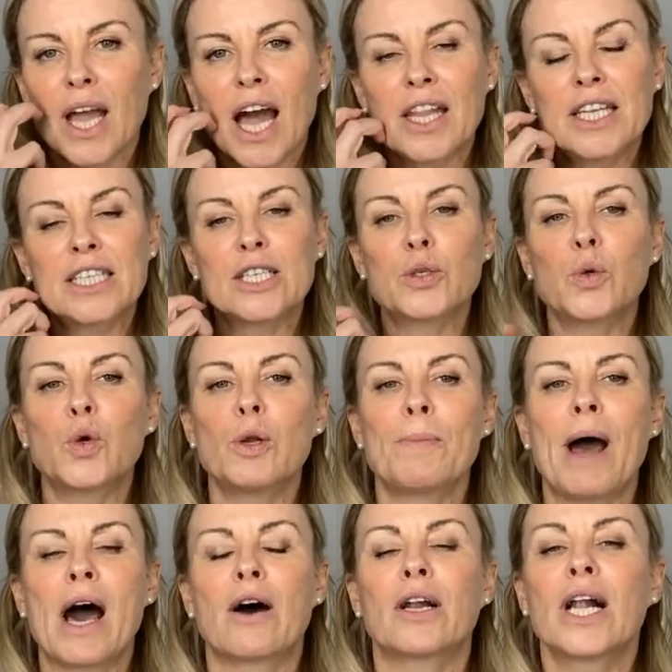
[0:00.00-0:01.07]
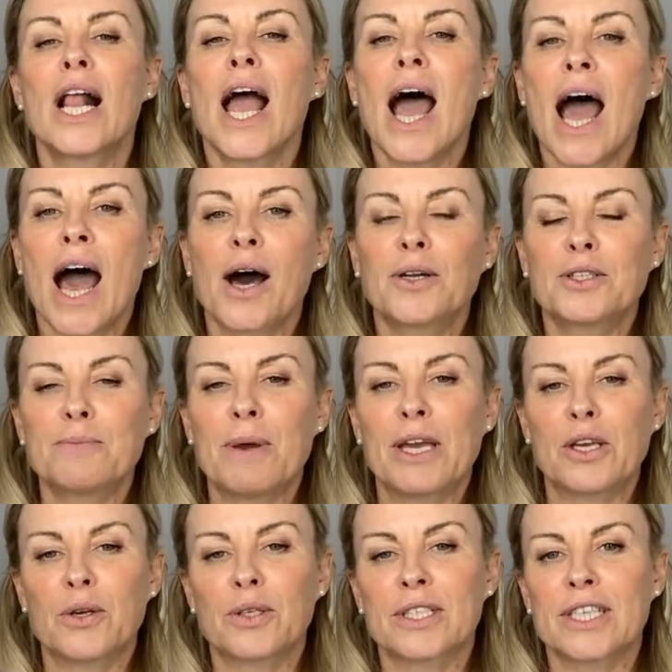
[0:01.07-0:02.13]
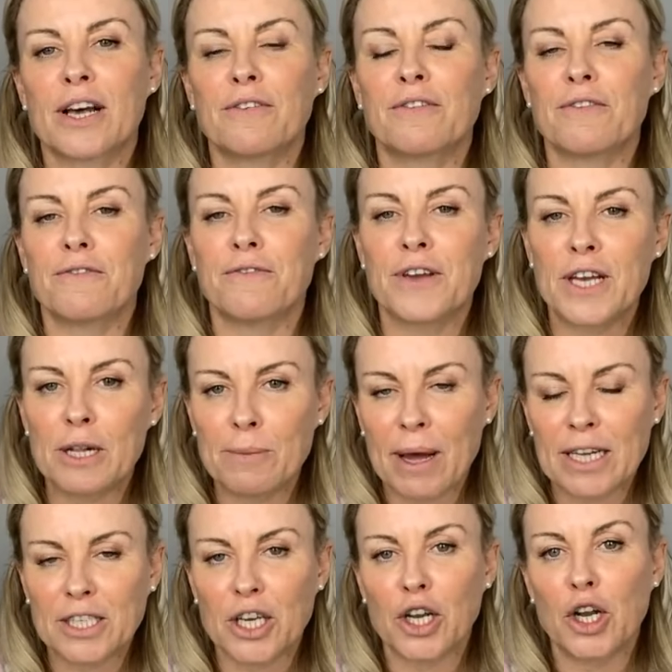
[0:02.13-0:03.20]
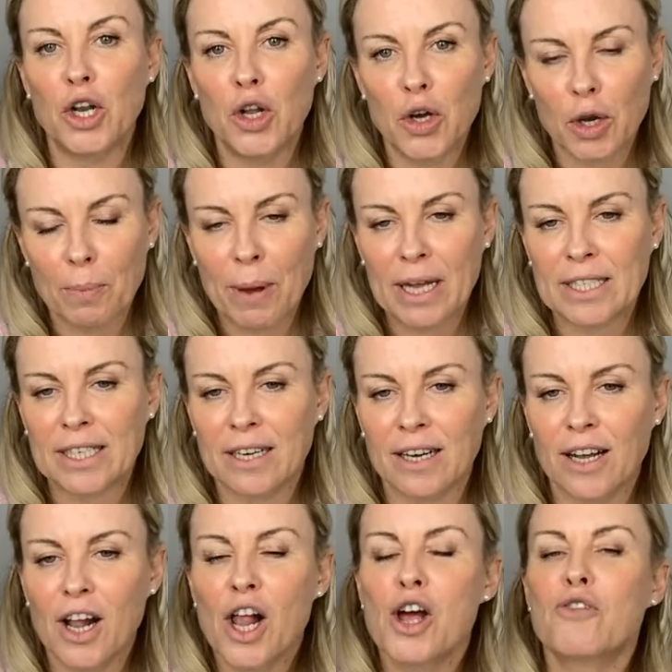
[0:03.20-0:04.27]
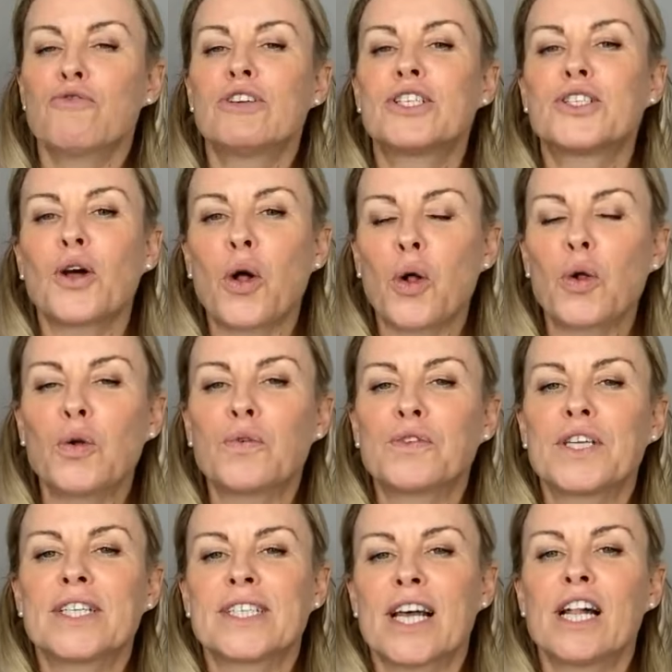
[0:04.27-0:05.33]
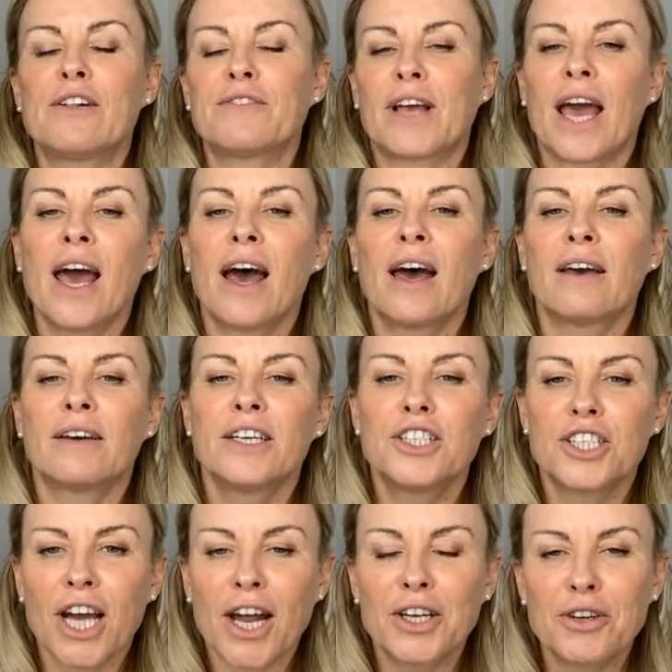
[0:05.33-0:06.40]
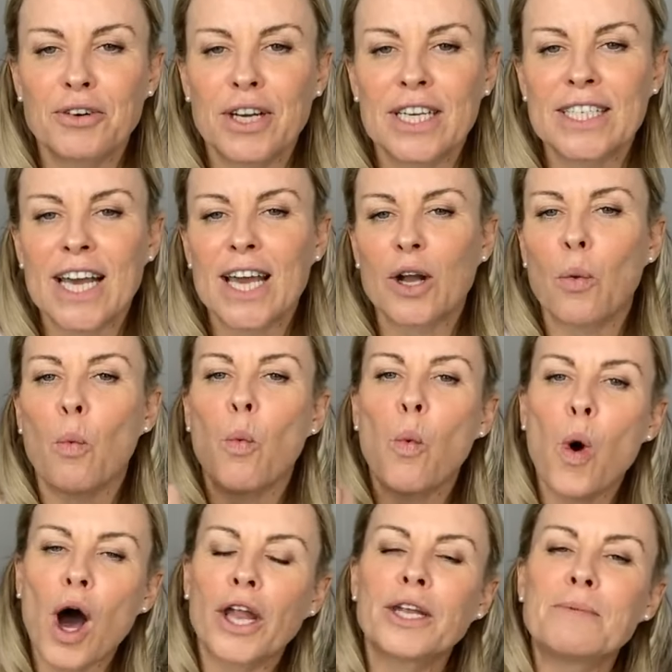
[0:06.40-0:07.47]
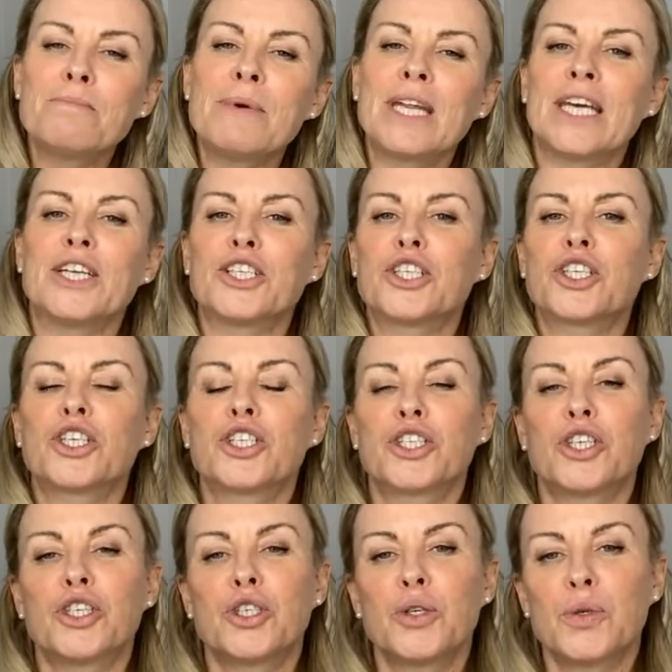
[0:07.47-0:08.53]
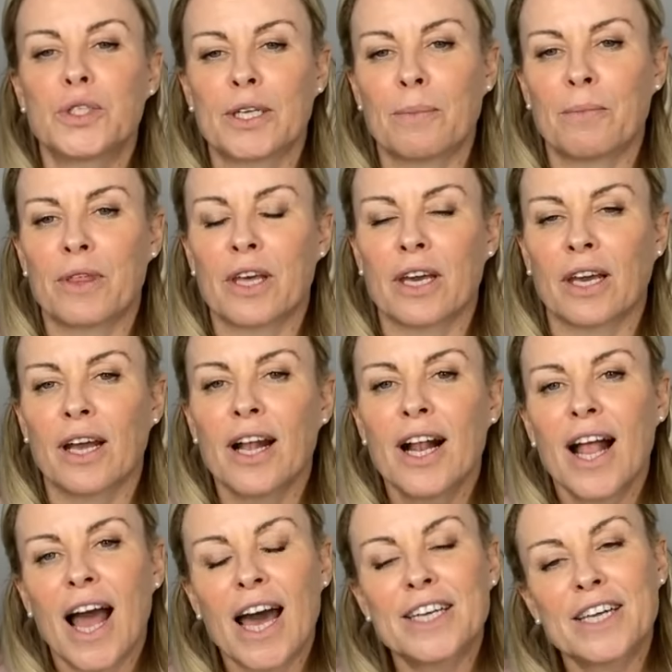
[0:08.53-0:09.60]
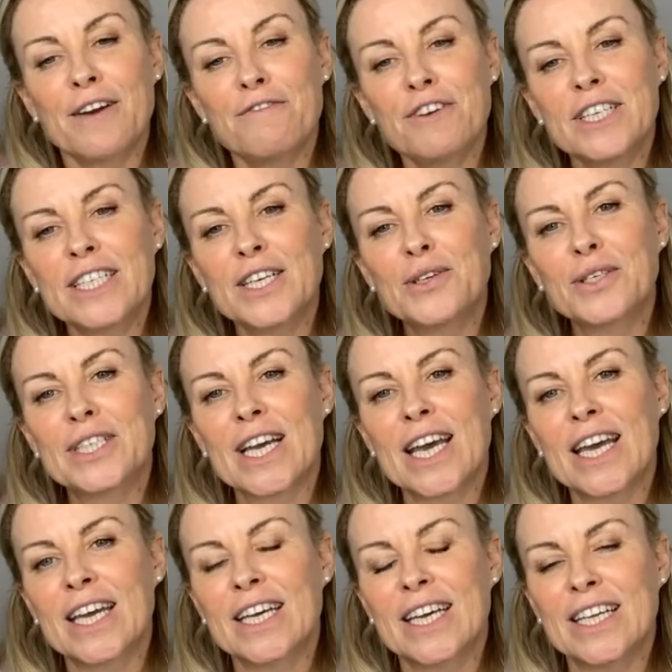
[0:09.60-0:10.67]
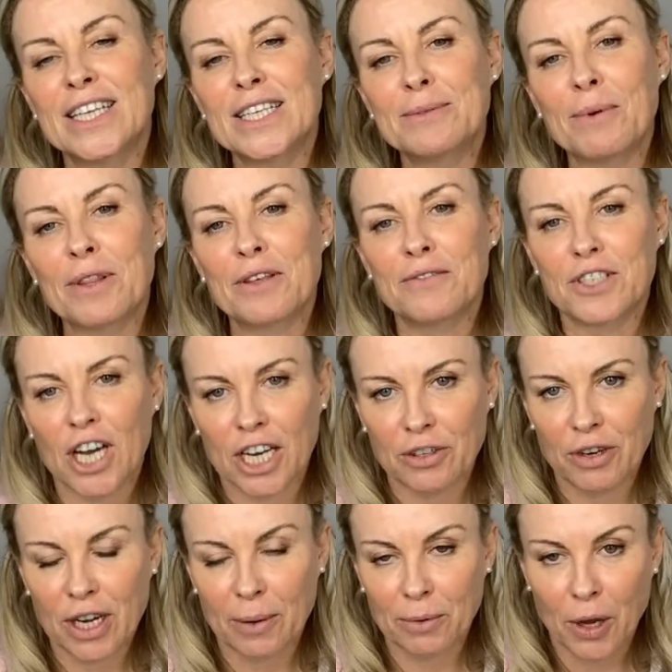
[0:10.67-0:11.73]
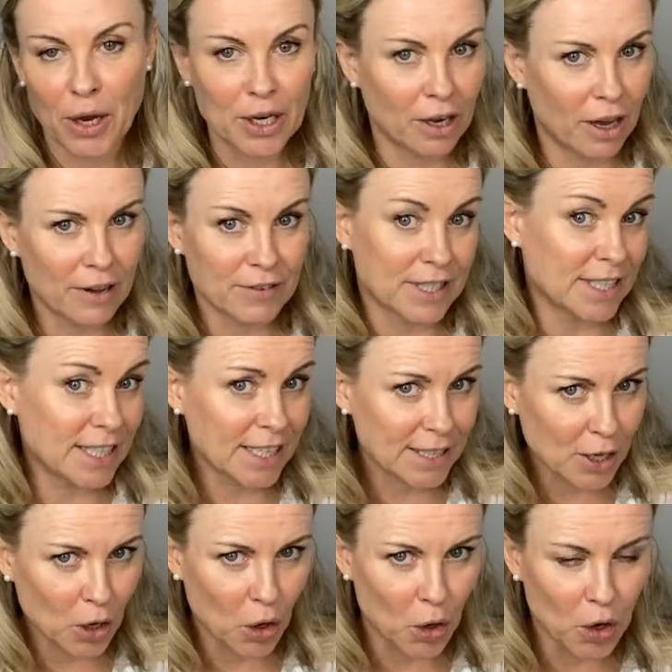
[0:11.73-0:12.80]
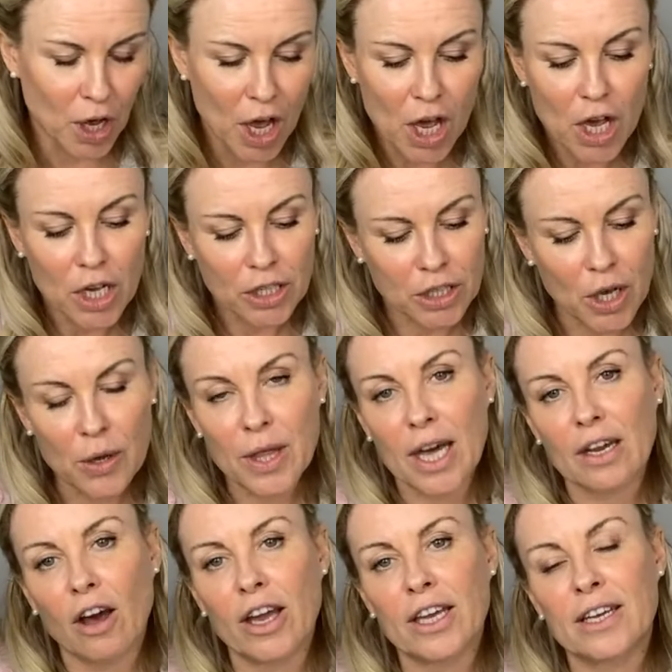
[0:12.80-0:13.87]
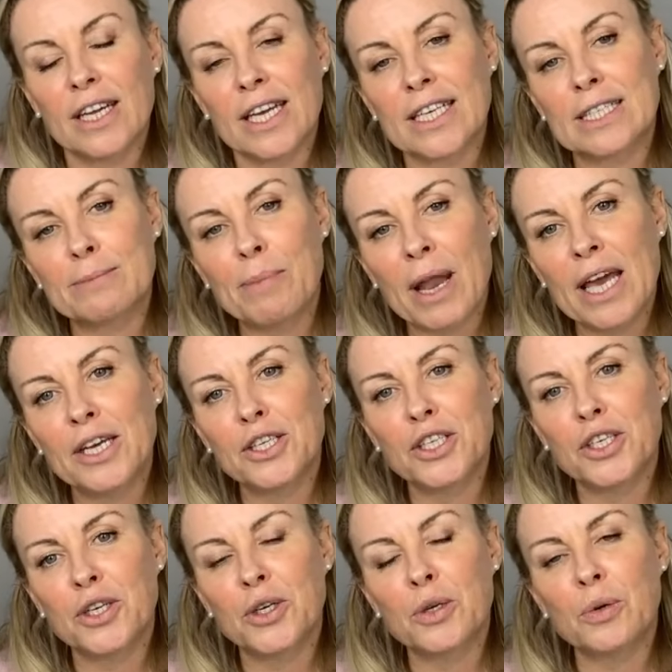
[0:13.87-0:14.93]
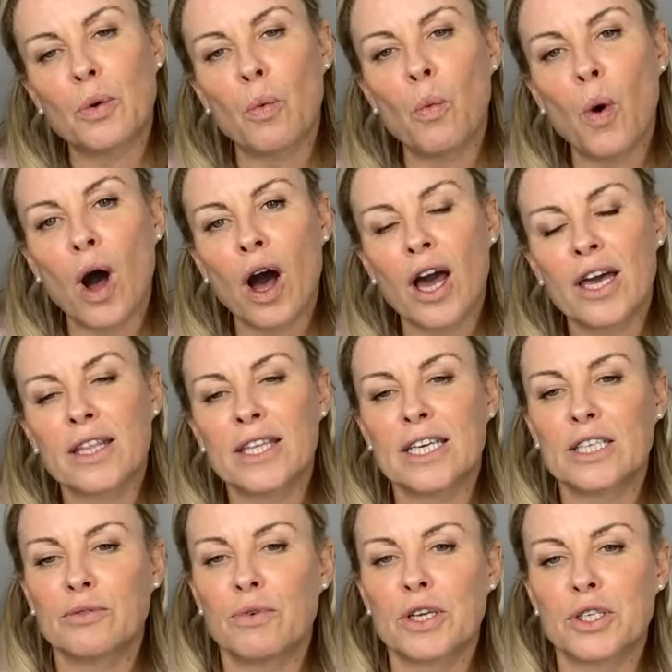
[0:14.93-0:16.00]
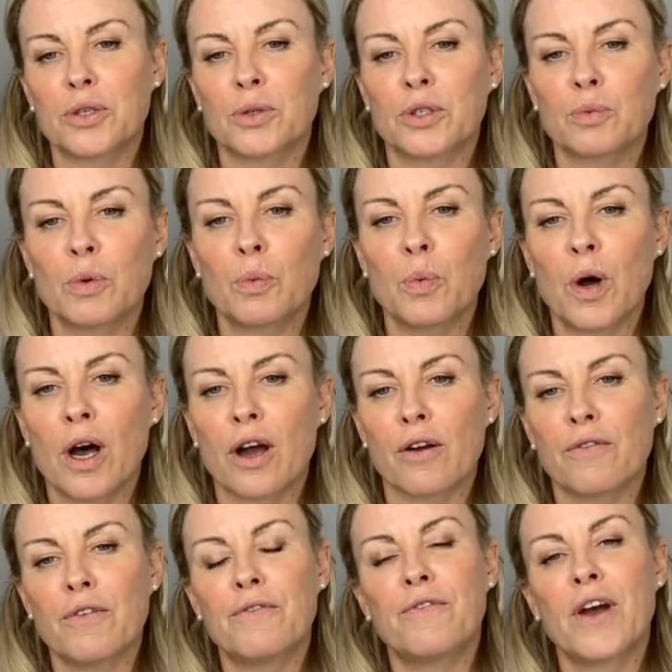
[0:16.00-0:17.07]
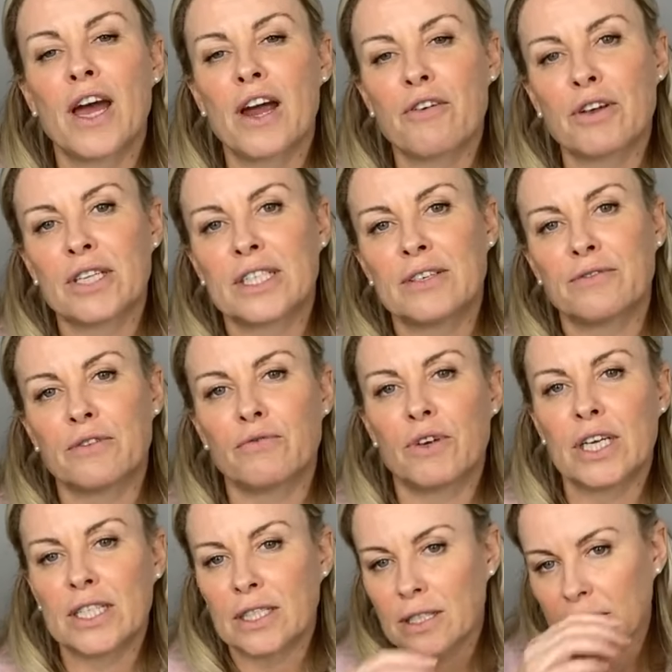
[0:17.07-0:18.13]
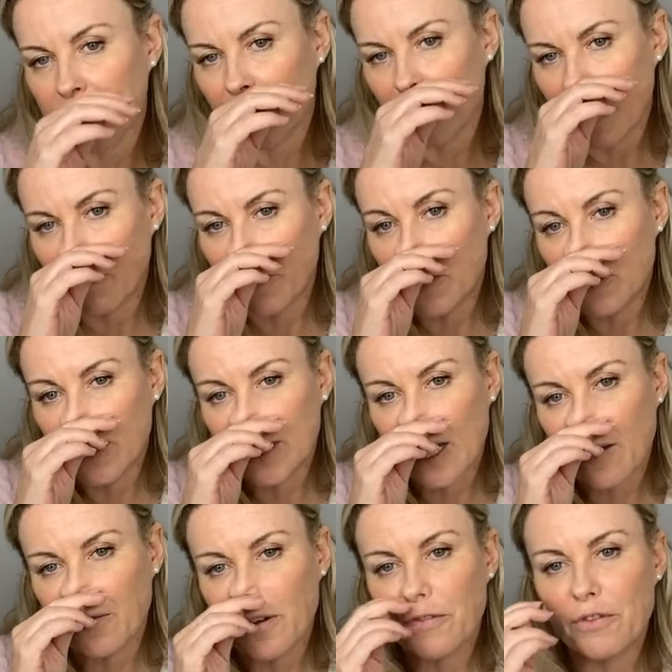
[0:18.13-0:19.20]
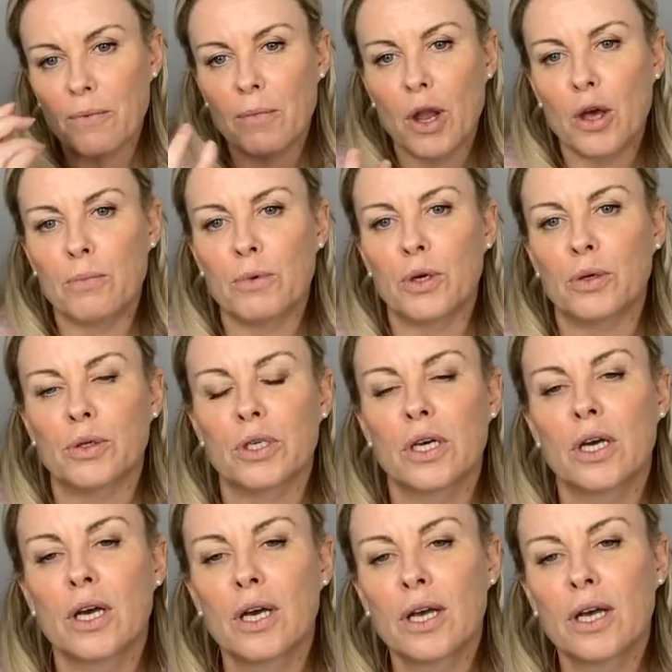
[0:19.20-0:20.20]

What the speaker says: And this is all about how to make yourself feel better, look better, resolve to self-care in January. Take 1 minute to do something. And every single day in this month of January, I'm going live at 6 o'clock so that I can explain to you why these rituals will work for various different reasons. So if you suffer from low mood,